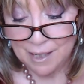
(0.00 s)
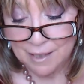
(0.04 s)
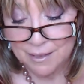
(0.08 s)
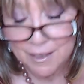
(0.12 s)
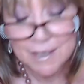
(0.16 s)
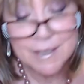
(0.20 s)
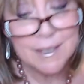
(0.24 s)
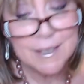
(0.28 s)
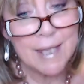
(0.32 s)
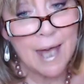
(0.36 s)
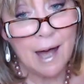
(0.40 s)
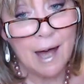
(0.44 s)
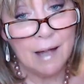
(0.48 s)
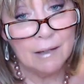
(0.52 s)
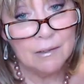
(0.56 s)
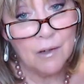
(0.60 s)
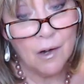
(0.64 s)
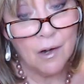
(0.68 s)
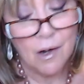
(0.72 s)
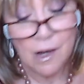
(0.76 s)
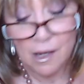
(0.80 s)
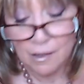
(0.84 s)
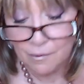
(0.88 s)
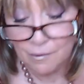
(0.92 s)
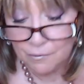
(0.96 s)
This
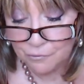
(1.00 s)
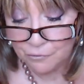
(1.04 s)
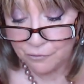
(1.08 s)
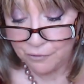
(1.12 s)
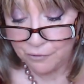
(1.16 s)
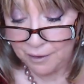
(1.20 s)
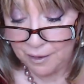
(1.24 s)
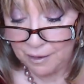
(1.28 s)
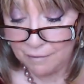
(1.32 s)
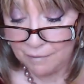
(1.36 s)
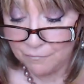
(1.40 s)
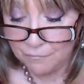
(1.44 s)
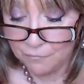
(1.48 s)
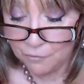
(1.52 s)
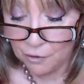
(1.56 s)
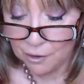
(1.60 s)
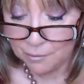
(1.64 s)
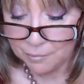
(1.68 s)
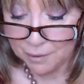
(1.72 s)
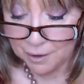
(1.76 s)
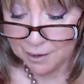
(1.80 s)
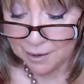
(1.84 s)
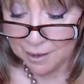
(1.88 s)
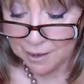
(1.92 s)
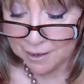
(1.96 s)
alcohol-free
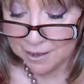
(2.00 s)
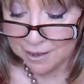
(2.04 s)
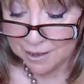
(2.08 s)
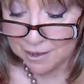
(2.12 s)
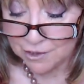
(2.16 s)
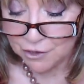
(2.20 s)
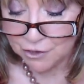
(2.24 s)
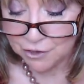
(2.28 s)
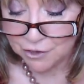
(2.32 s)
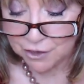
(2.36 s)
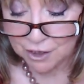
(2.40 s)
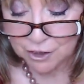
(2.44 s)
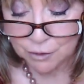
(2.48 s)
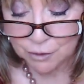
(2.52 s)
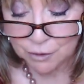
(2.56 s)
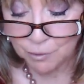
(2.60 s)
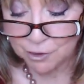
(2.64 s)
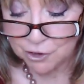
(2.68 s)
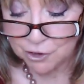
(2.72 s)
formula is just what